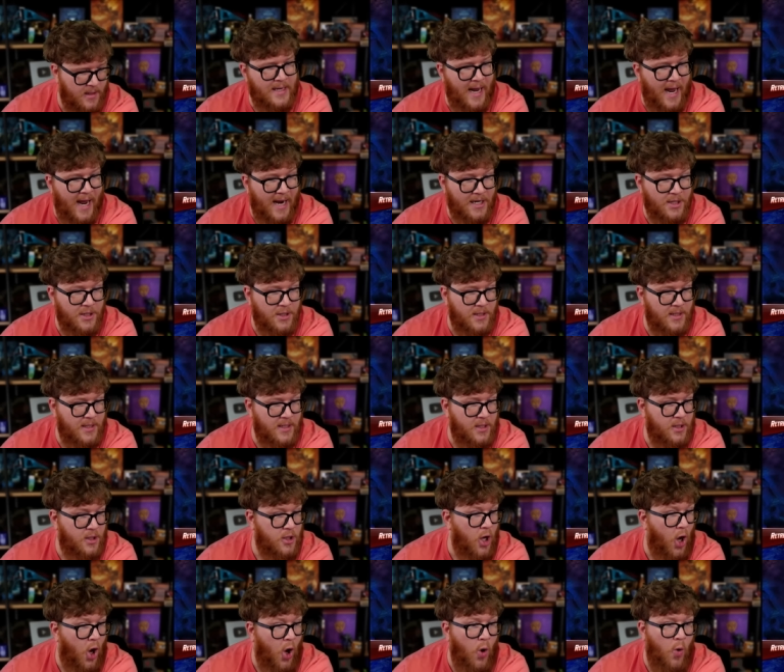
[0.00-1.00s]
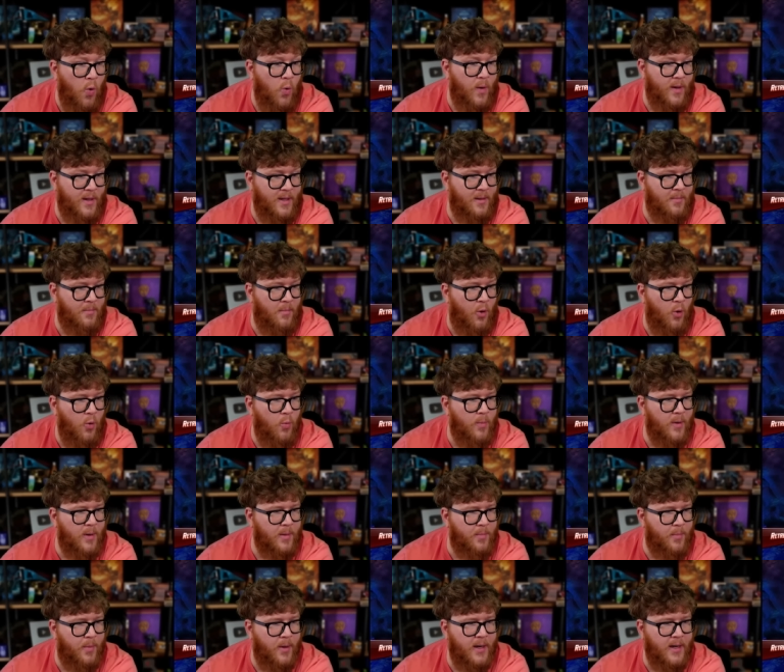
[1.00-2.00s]
Actually, no at the
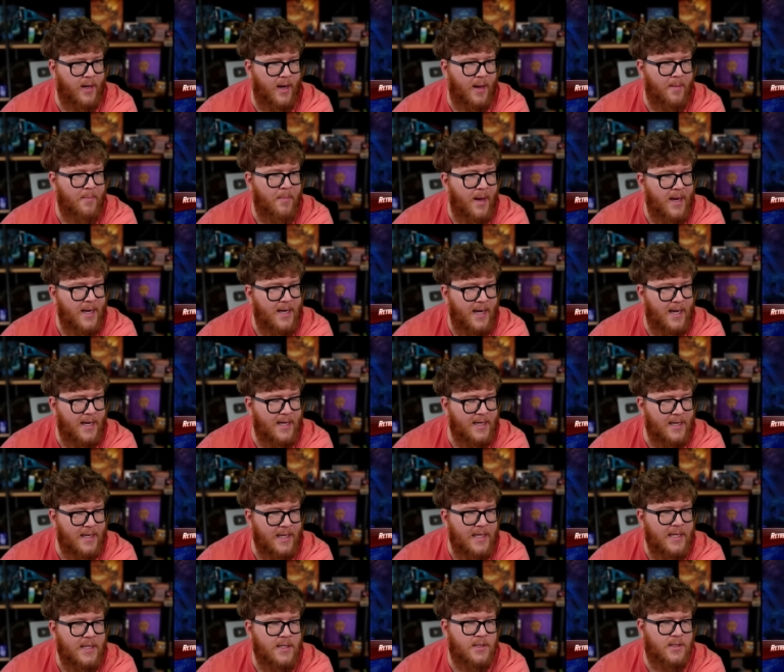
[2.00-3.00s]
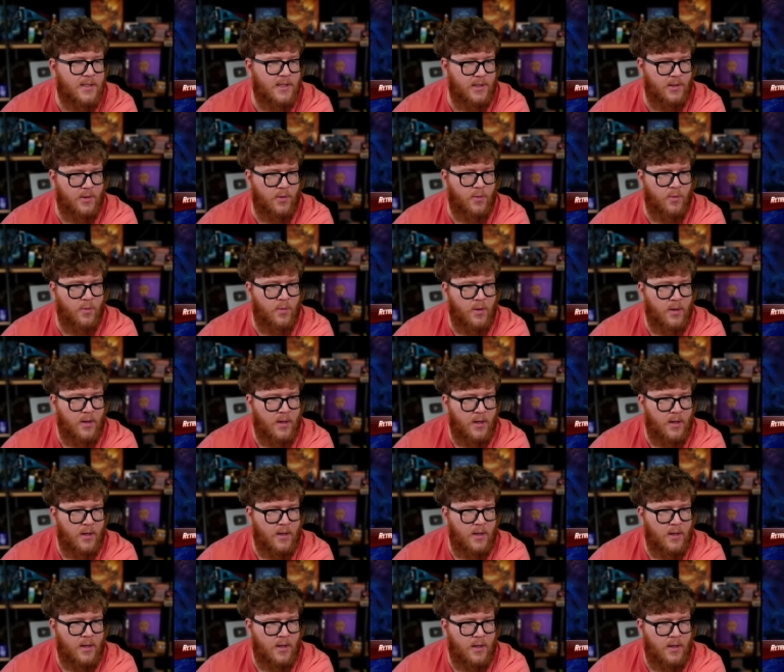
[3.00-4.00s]
moment, but I might not need to
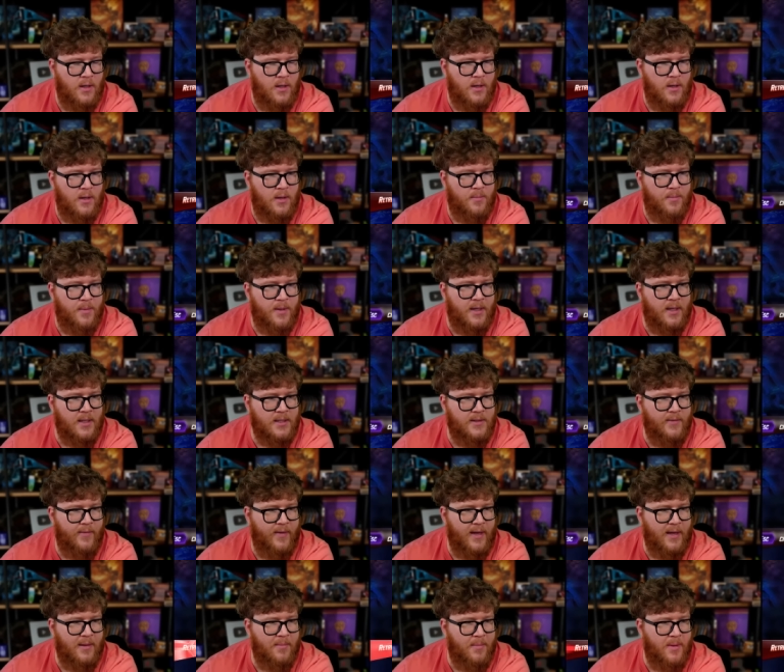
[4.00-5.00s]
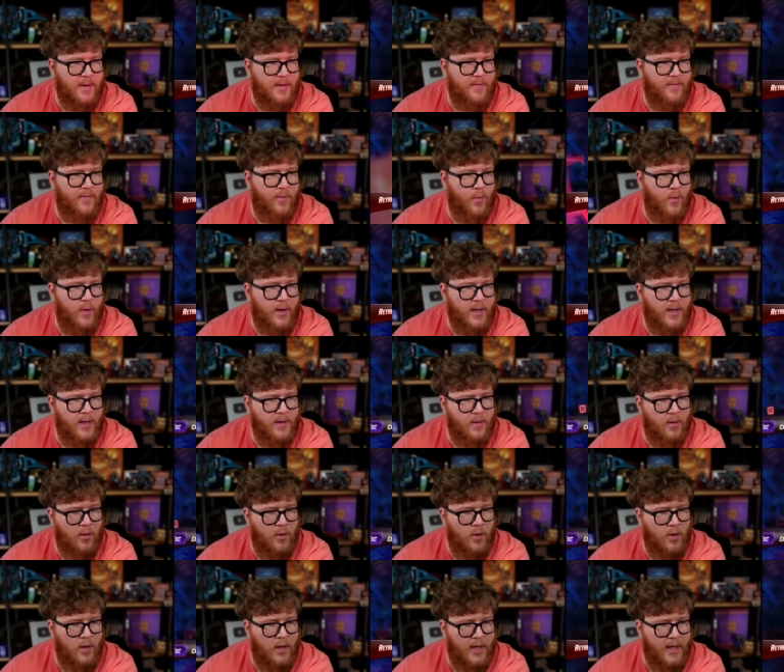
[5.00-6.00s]
because if I can beat Void and
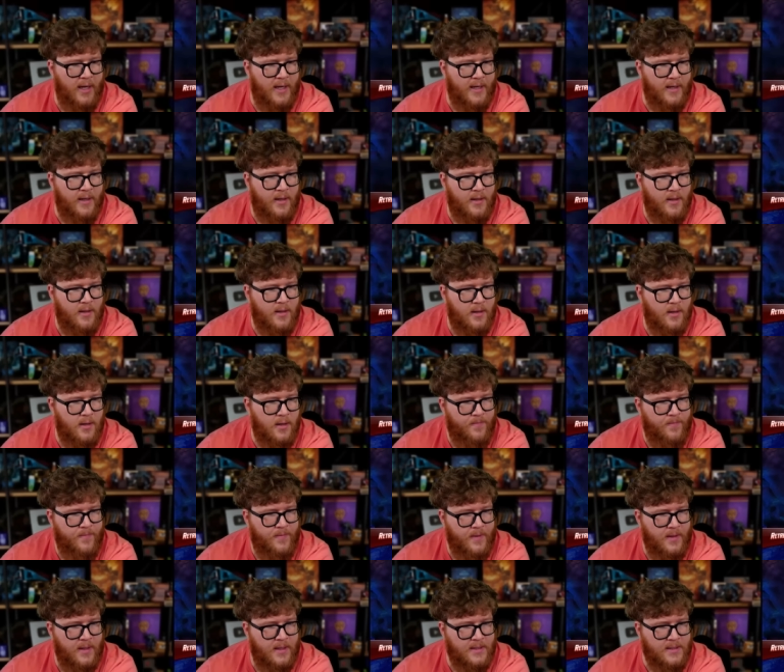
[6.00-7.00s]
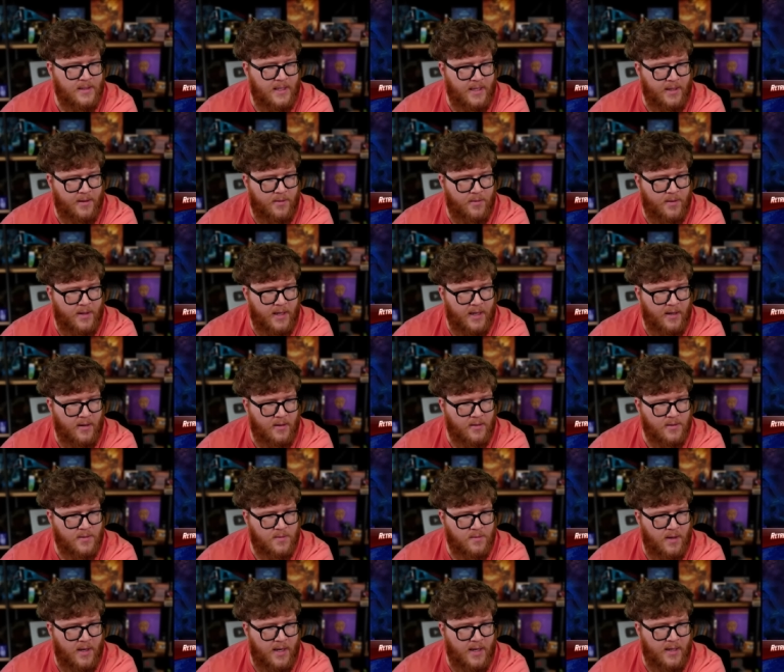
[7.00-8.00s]
Hood, it's like who
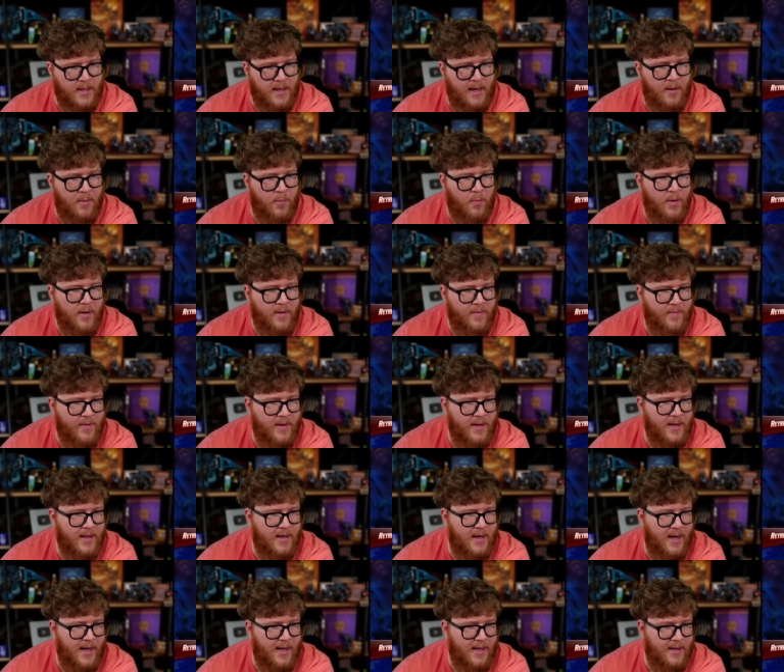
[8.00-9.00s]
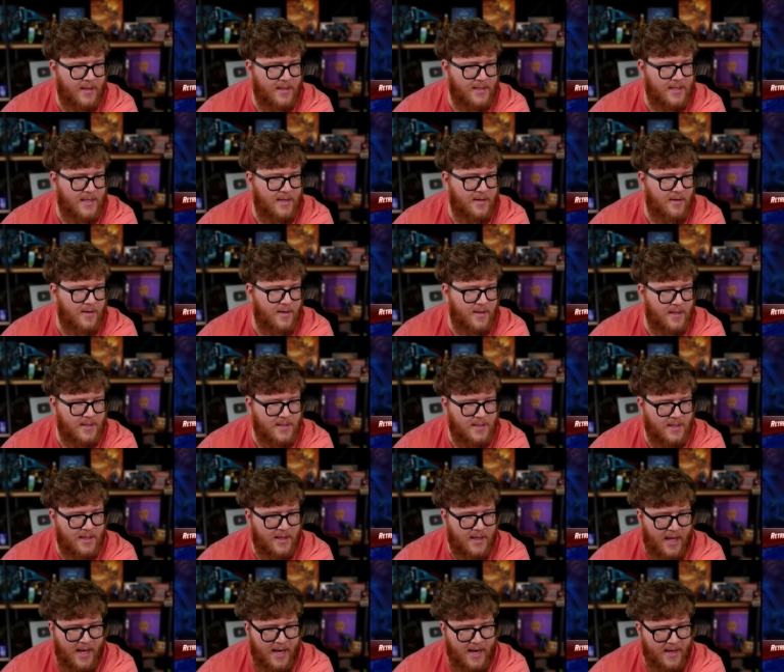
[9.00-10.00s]
cares, right? Now, what if they annihilate us here and this
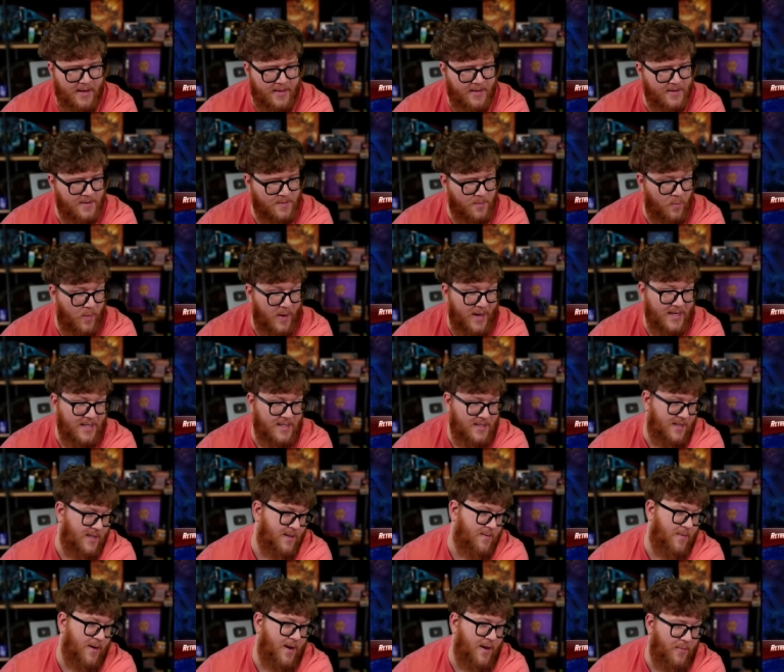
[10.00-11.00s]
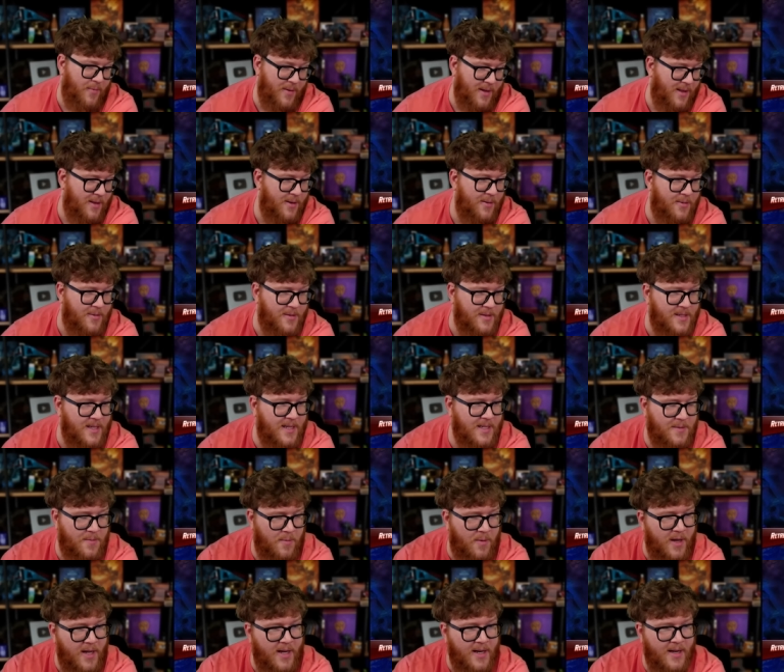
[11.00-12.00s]
Goliath is wasted? Well, we lose.
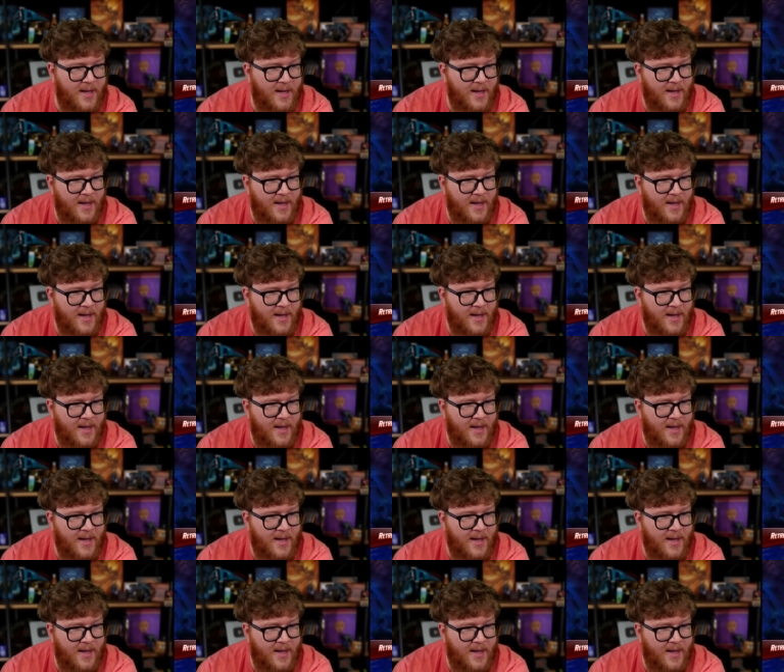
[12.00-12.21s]
That's what